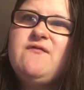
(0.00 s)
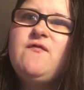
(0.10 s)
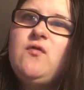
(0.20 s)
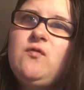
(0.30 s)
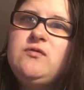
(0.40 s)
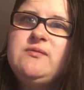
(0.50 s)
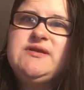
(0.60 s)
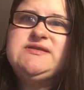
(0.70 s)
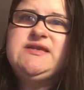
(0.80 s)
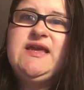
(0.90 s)
for all of
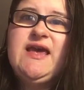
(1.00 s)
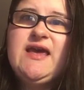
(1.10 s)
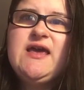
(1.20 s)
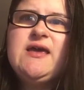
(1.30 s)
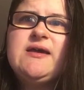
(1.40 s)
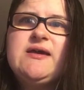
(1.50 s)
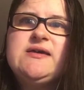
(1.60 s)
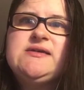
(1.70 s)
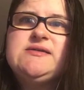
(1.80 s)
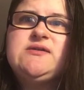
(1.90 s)
this year,
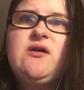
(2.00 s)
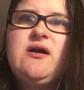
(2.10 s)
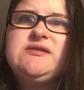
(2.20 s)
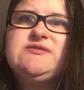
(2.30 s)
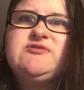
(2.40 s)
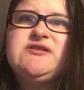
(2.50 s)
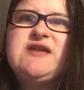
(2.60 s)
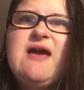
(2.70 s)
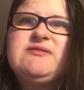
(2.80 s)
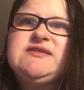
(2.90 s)
because sometimes
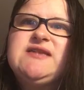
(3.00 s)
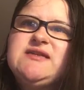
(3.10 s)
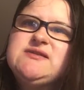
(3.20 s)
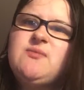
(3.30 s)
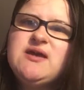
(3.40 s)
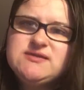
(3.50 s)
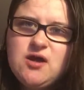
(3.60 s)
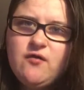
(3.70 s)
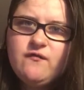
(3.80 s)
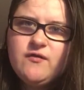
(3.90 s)
I have to censor
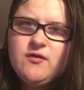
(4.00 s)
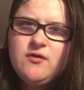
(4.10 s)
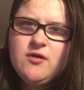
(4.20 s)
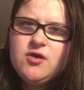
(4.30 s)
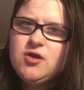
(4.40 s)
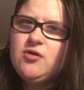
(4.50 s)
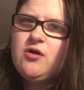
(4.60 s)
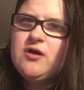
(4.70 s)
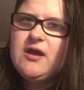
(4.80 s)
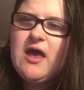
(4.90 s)
myself, you
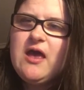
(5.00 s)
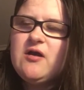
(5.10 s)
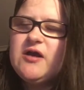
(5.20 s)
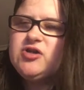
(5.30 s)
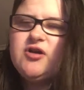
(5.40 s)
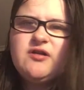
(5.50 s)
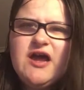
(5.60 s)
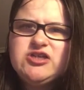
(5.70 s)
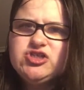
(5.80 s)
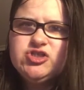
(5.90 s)
know, and I don't
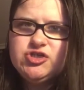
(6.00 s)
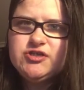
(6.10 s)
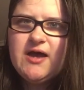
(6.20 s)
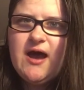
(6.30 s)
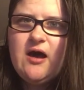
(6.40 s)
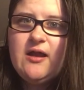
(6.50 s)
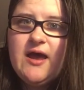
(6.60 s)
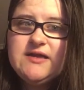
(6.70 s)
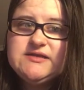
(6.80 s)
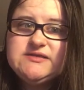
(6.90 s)
like to do that. I
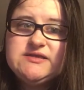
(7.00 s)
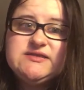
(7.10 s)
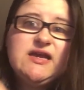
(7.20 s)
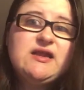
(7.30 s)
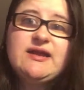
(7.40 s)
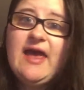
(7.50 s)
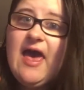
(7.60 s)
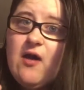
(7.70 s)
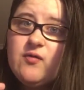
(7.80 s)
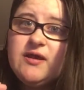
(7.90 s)
like just to tell it
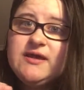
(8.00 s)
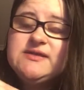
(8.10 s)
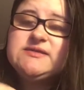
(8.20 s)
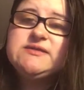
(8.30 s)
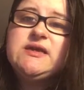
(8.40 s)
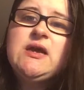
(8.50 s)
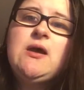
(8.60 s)
how it is.